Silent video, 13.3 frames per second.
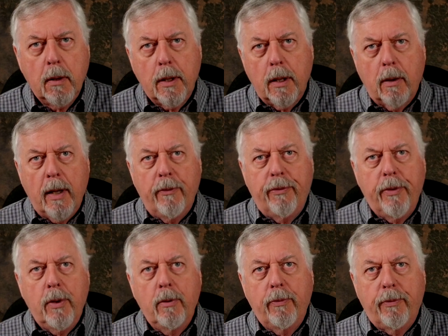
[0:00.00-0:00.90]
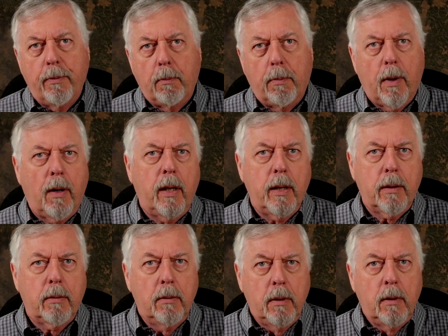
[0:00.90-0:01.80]
You know, if you've
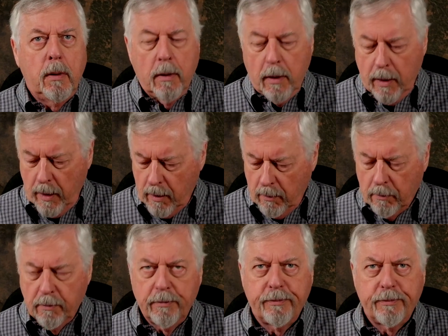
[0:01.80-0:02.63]
bought, you know,